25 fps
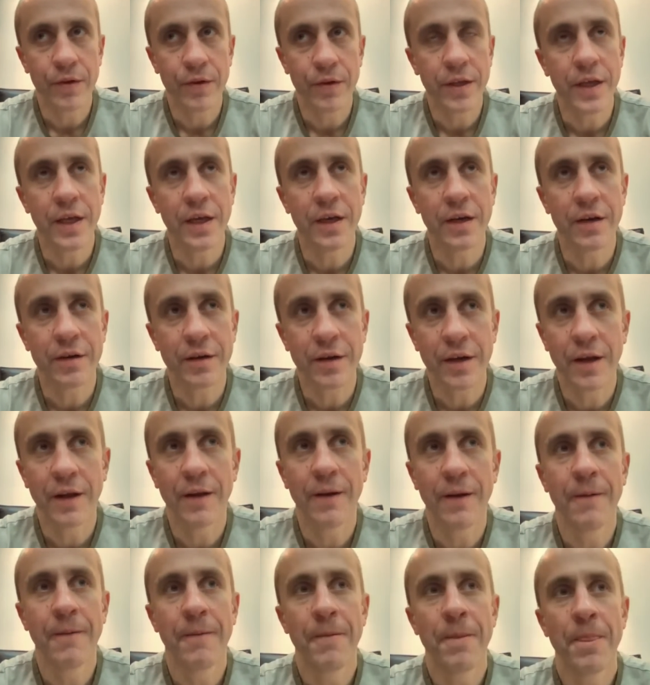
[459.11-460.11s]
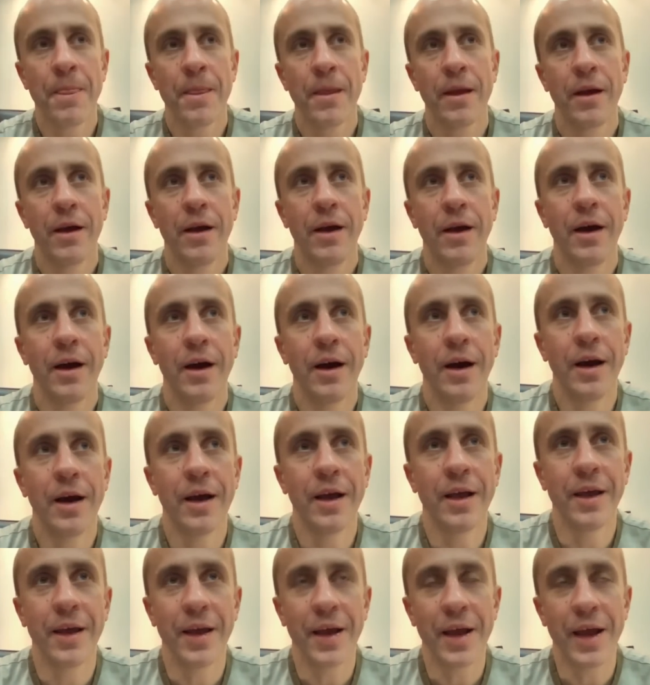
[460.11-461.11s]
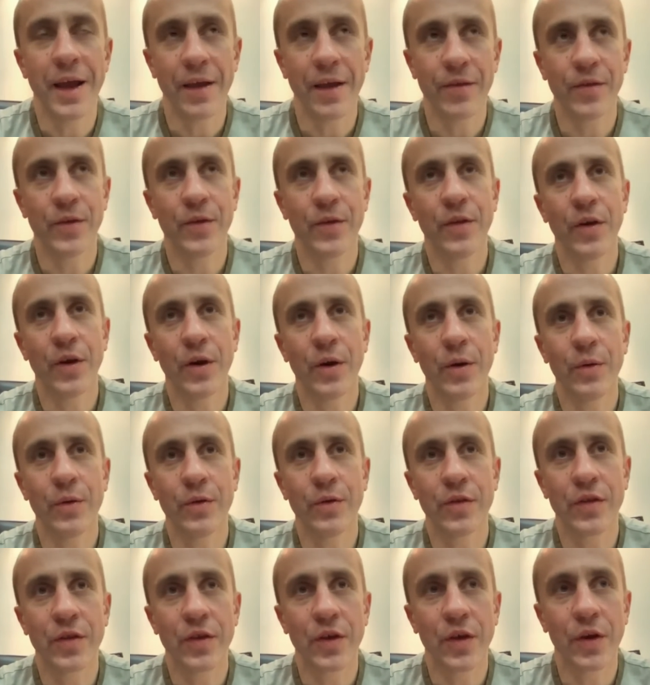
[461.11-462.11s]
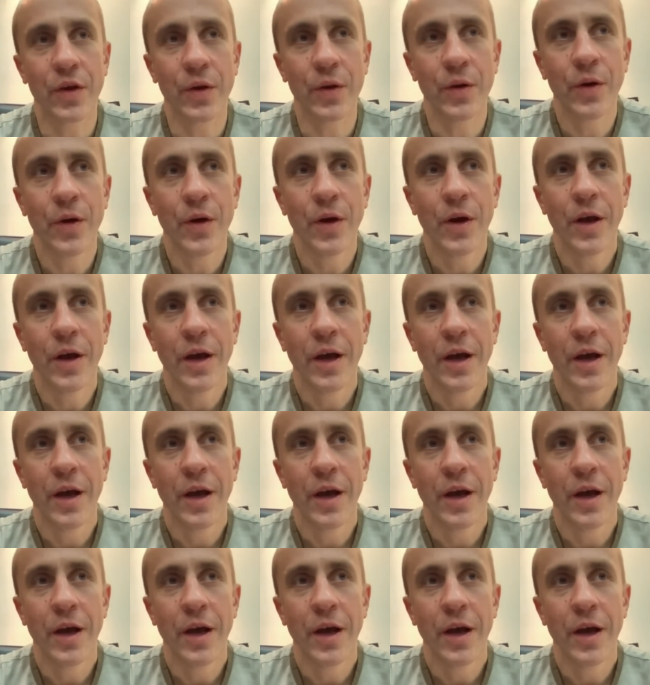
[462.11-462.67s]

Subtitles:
a year, as you know, so